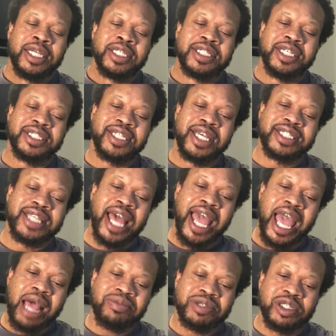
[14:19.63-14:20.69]
She says, "I
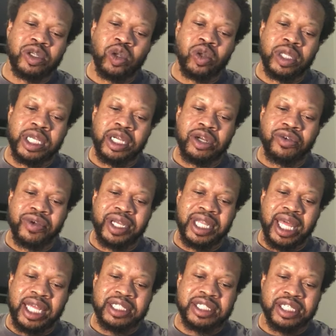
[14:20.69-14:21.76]
absolutely agree
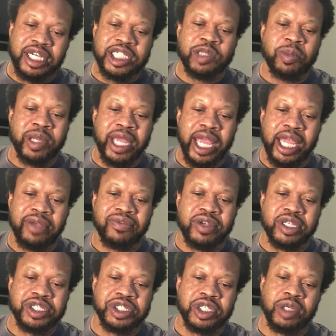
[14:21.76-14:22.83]
that such
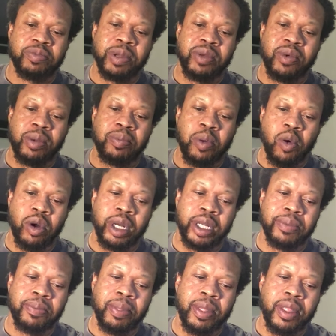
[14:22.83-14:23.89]
behavior should be
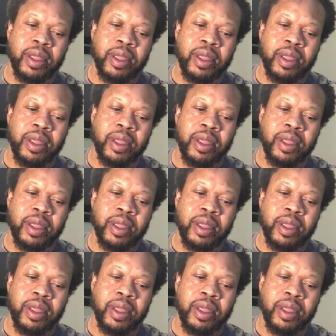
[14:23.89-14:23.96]
reported.